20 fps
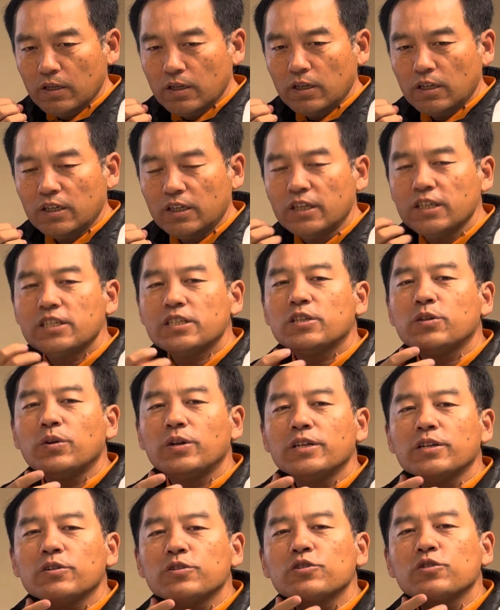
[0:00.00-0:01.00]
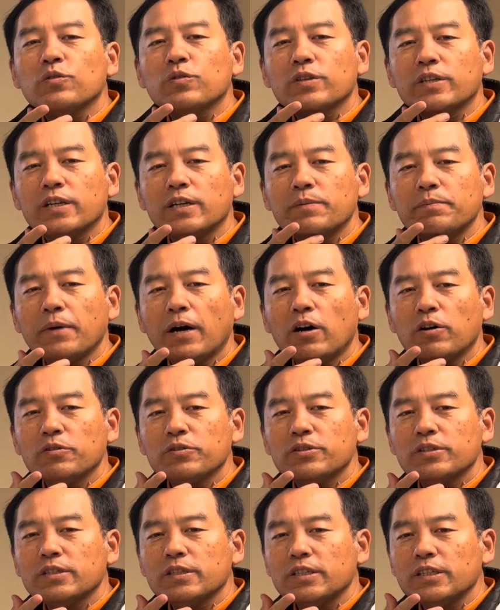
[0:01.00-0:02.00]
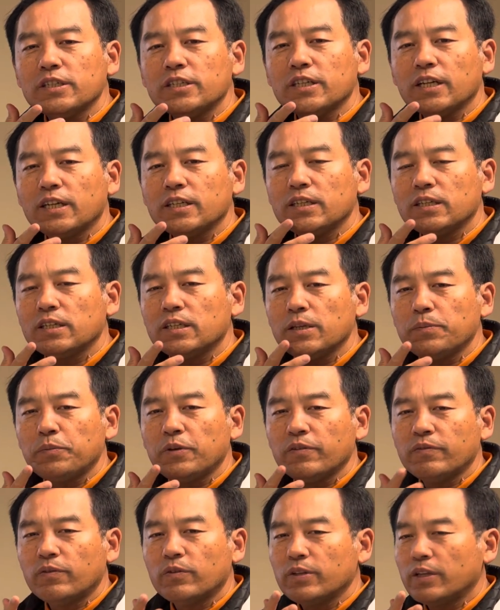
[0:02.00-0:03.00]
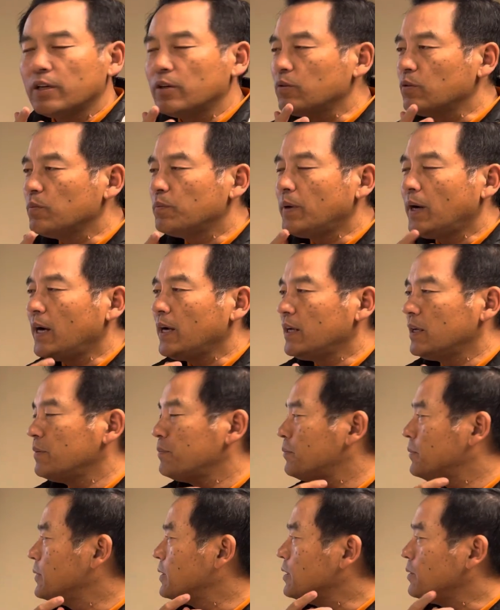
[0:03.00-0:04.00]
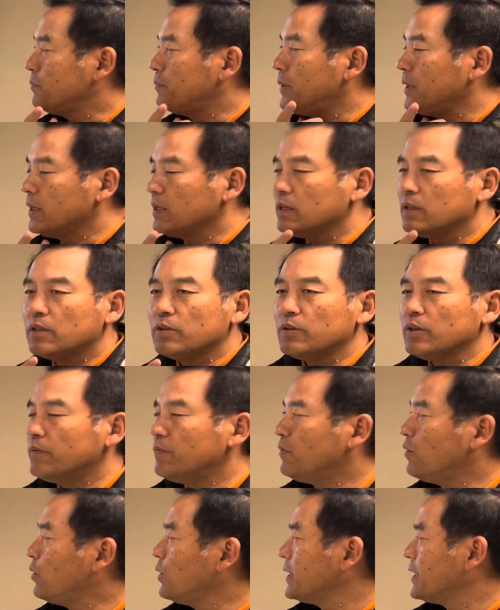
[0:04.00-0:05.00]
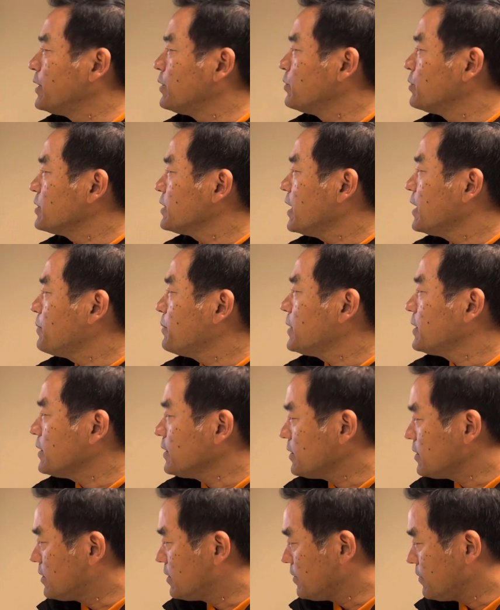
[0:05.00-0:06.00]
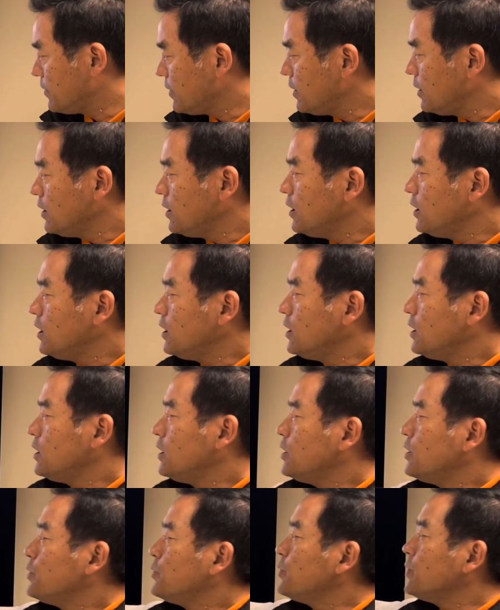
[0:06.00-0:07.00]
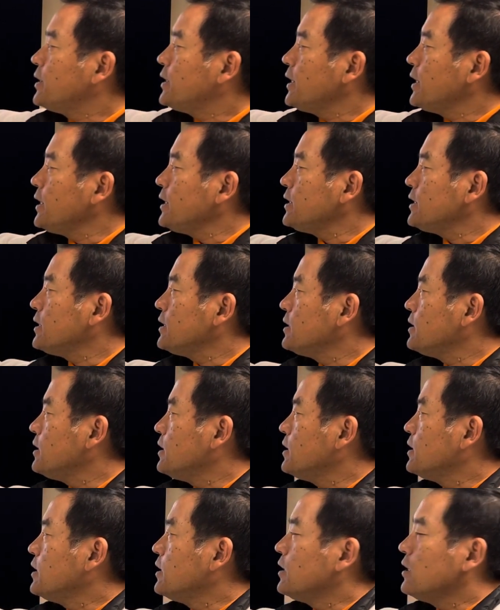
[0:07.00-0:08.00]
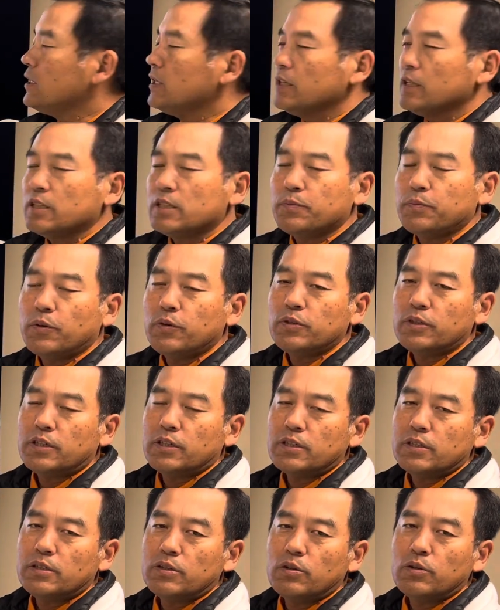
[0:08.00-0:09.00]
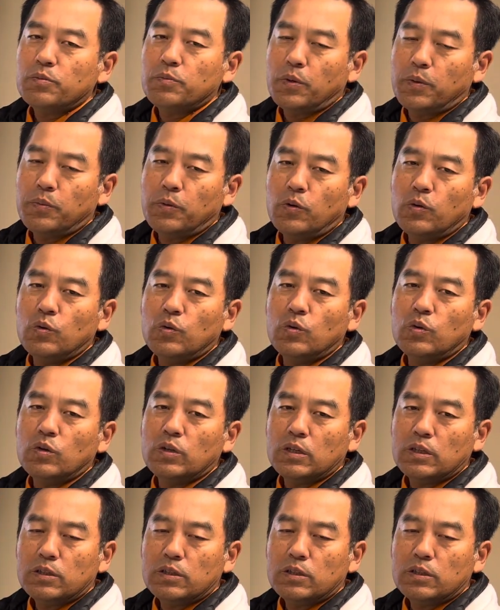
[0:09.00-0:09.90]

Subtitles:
Listerine to soak their mouths each night before they go to bed to avoid those happenings. Radiation exposures, those people